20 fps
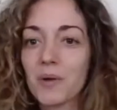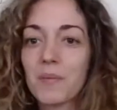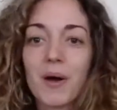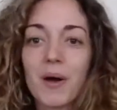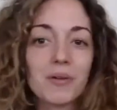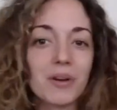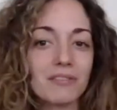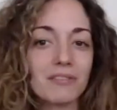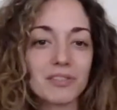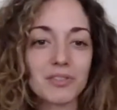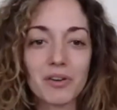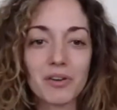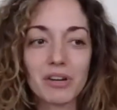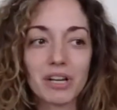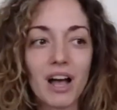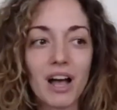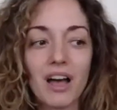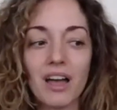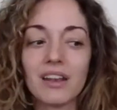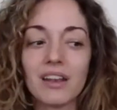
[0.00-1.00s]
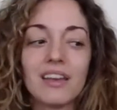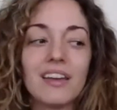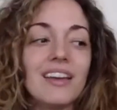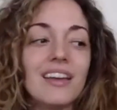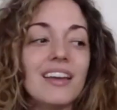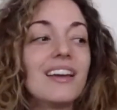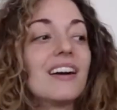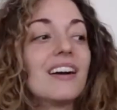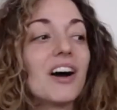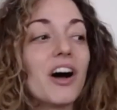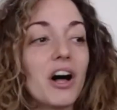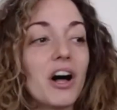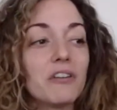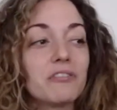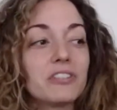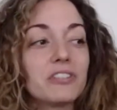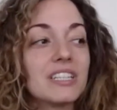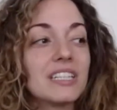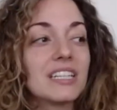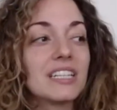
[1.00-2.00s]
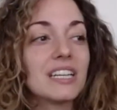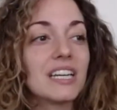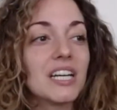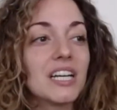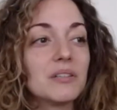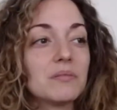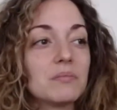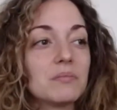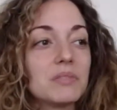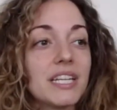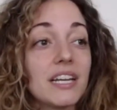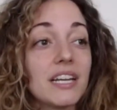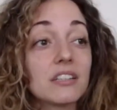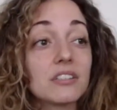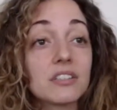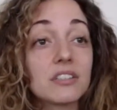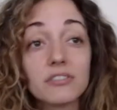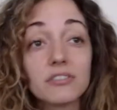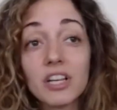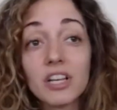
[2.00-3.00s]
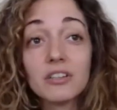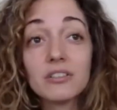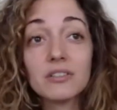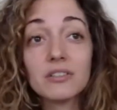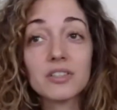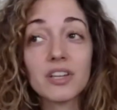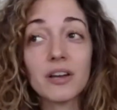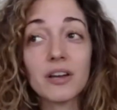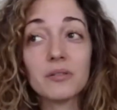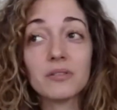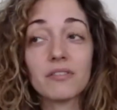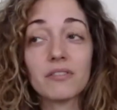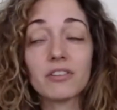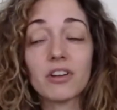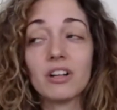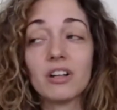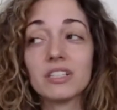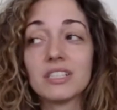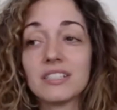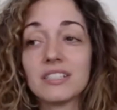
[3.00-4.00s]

whatever's going on. Often tears flow, so I've called it